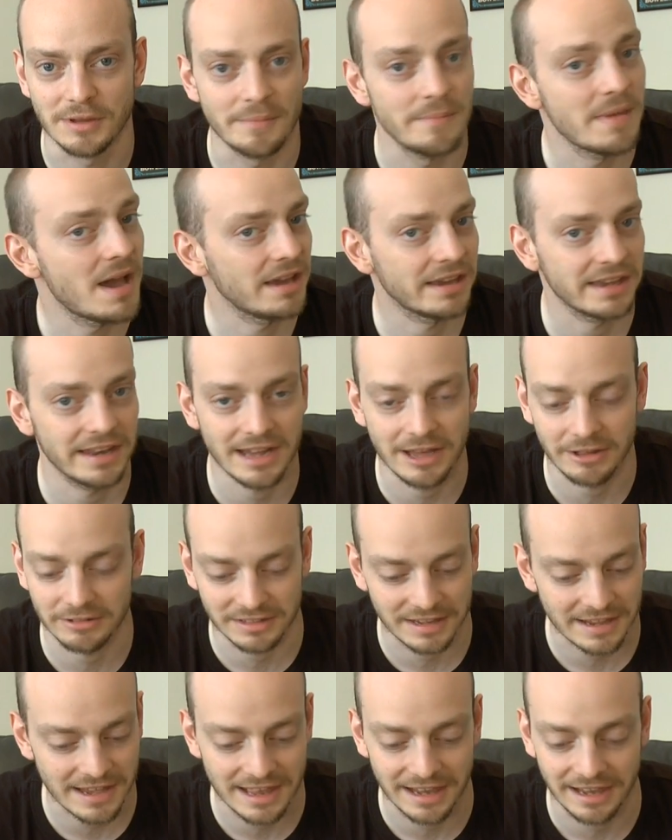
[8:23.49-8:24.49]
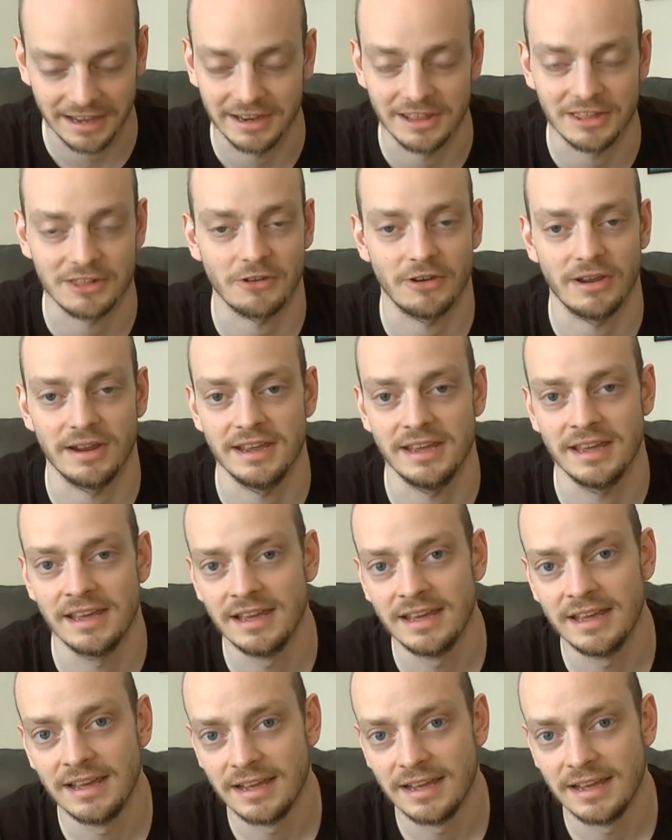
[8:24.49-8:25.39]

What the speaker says: they're marking out to hell, and it's great.